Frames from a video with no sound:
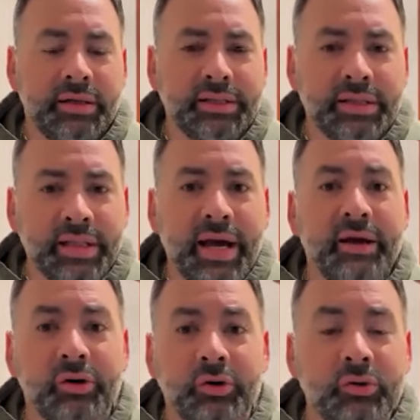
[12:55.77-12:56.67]
Isn't
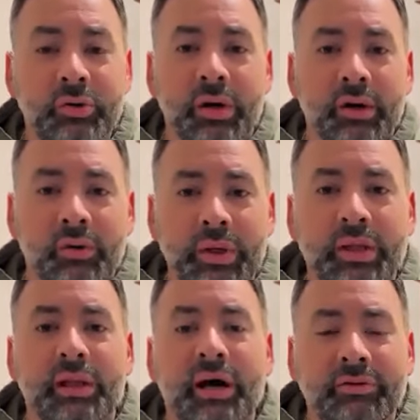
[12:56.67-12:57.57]
that who
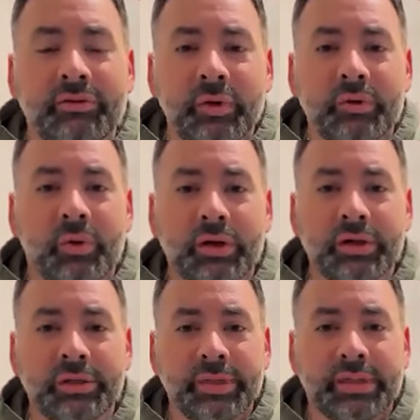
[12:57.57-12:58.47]
we love and we worship?